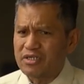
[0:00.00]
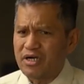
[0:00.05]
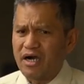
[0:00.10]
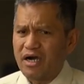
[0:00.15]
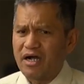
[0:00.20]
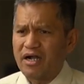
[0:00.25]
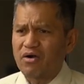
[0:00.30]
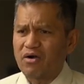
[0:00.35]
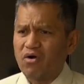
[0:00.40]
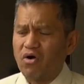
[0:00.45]

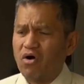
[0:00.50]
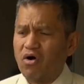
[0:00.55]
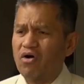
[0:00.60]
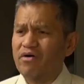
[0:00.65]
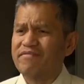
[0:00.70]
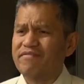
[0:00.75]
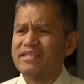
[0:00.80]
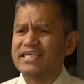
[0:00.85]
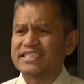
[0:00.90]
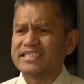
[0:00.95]
are on
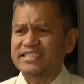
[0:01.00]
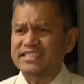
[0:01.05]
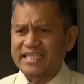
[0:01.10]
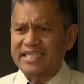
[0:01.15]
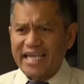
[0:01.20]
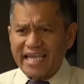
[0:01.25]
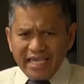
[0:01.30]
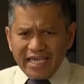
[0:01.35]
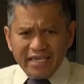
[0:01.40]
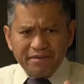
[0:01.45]
the
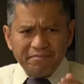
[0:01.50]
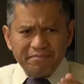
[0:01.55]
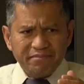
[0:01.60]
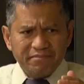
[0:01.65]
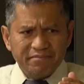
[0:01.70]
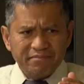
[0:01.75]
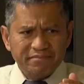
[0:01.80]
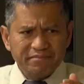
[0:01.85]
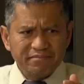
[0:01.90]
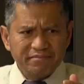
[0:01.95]
same
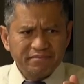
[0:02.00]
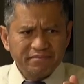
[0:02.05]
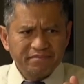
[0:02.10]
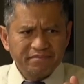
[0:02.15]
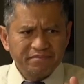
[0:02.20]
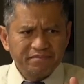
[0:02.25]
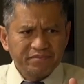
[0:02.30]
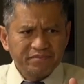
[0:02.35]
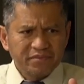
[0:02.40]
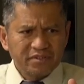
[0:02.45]

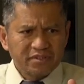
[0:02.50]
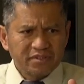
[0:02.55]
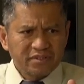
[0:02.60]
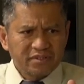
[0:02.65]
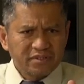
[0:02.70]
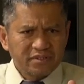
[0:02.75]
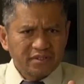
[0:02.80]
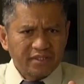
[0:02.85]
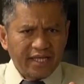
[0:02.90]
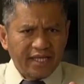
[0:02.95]

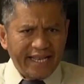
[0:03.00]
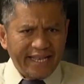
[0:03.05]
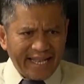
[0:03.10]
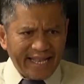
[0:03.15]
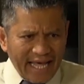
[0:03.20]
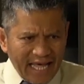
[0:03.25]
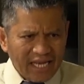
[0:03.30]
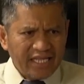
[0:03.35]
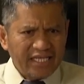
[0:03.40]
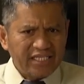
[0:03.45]

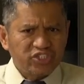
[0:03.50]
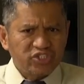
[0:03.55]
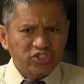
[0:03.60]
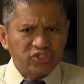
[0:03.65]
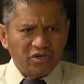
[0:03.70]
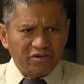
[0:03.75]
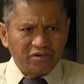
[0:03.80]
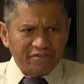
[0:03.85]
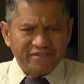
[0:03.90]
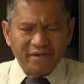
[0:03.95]
knowledge
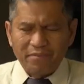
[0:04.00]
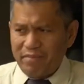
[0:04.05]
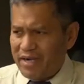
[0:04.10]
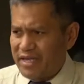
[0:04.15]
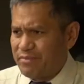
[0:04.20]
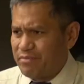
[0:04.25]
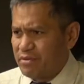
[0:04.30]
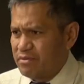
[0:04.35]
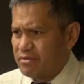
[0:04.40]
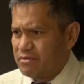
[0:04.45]
of the
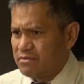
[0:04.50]
Bible.